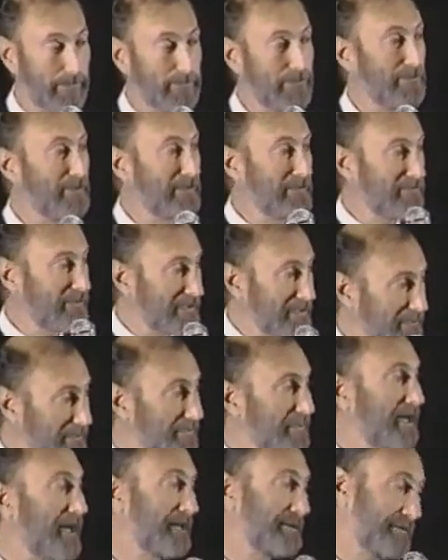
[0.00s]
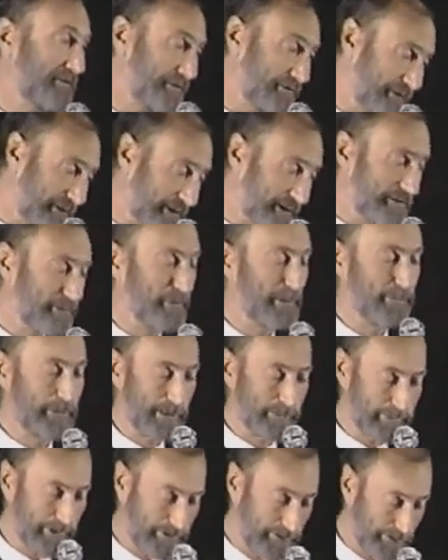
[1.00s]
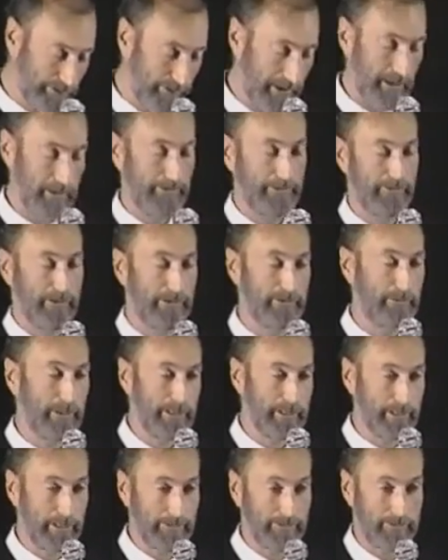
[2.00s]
"You know, doctor, it's nice, my blood pressure's down, it's nice, my cholesterol.